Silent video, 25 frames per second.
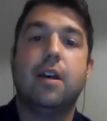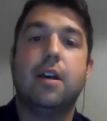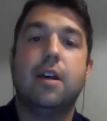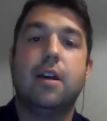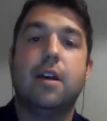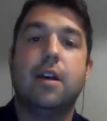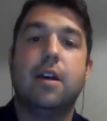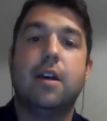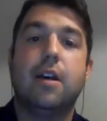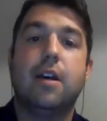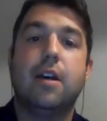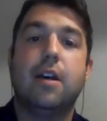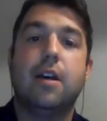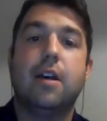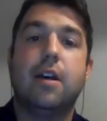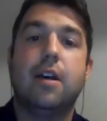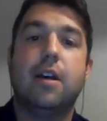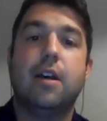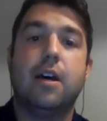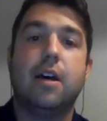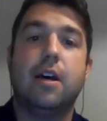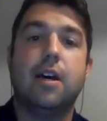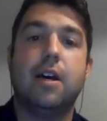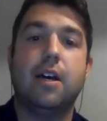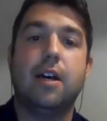
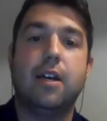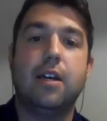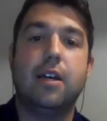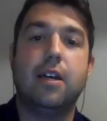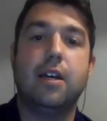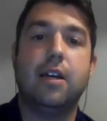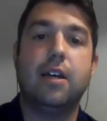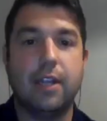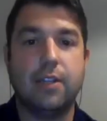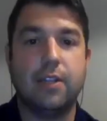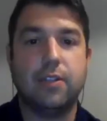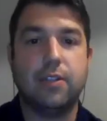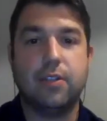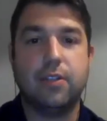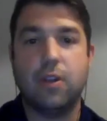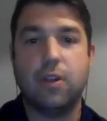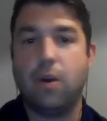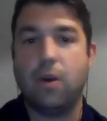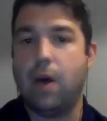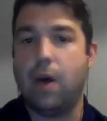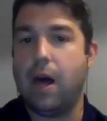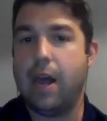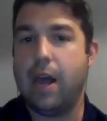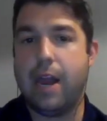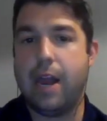a
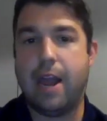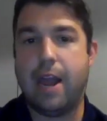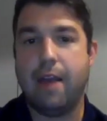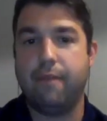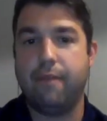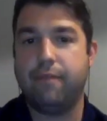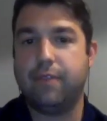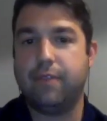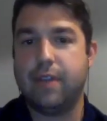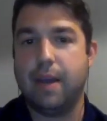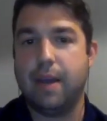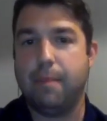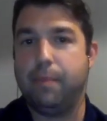story based on that.